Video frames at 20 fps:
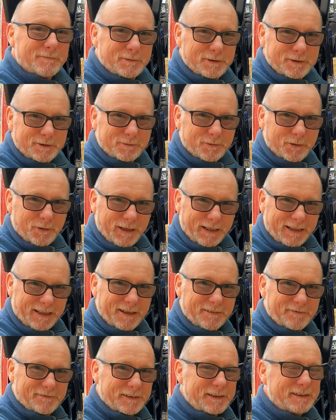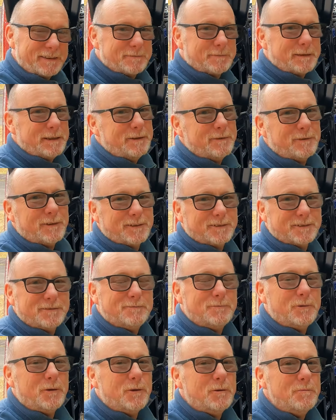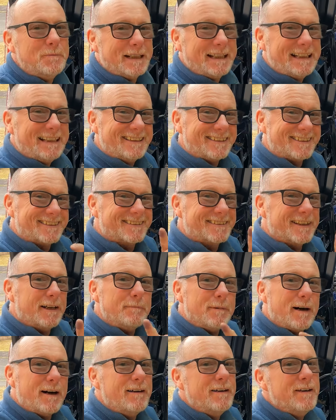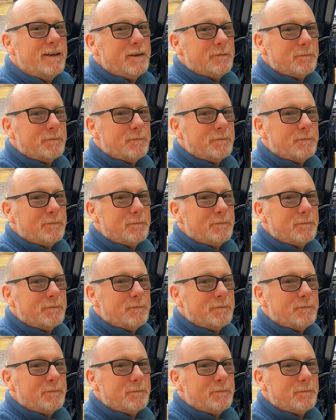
we all like our feet to be nice and warm, and in the summer,